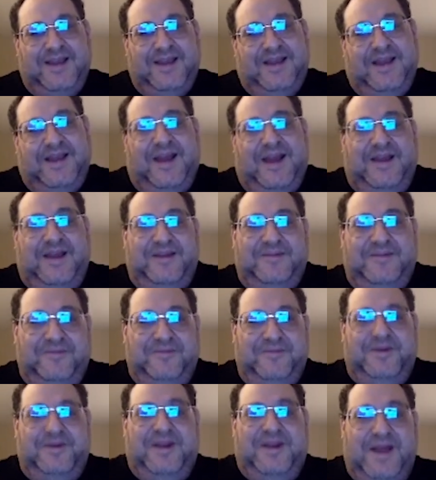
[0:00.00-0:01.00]
I
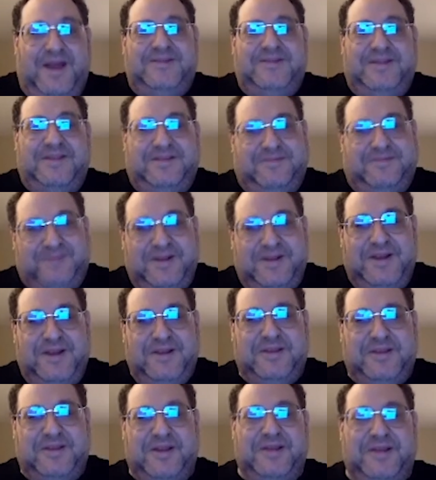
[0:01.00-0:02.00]
realize that real
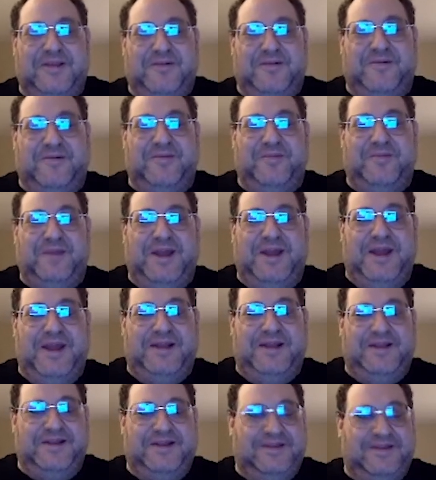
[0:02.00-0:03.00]
incidents are
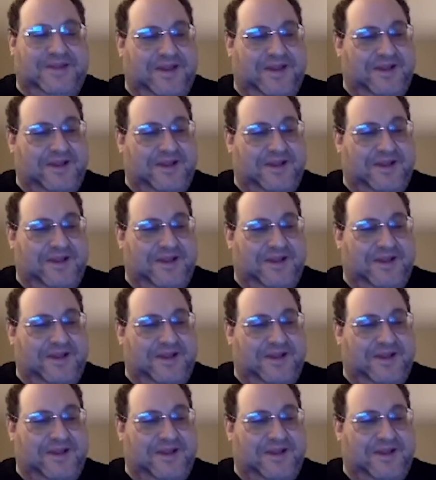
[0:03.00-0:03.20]
complicated